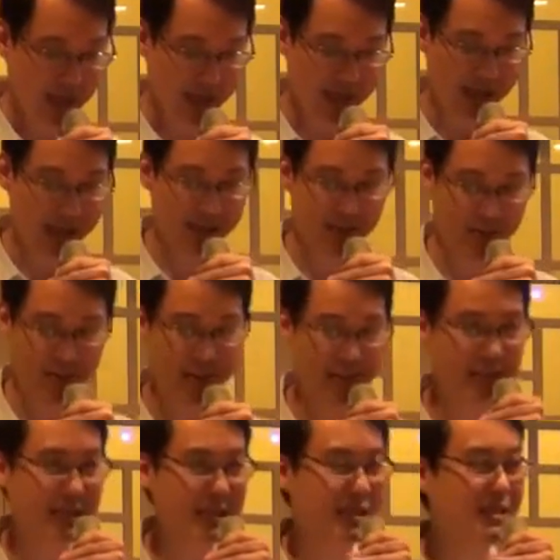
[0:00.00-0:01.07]
And
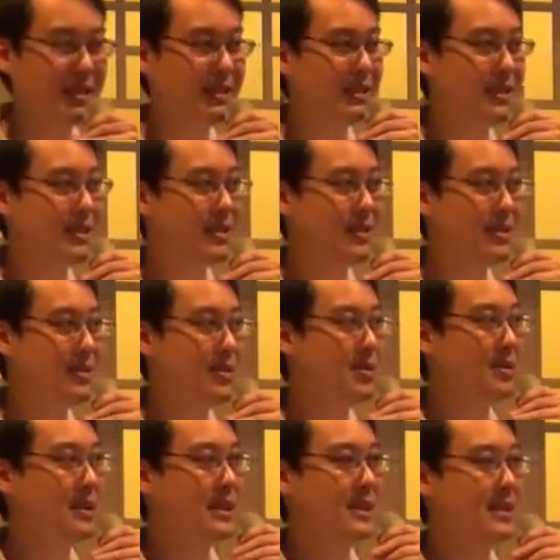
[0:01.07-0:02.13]
what is
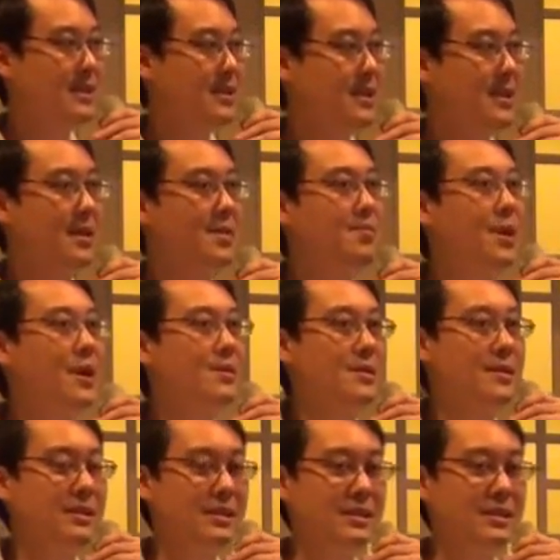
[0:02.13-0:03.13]
unique about the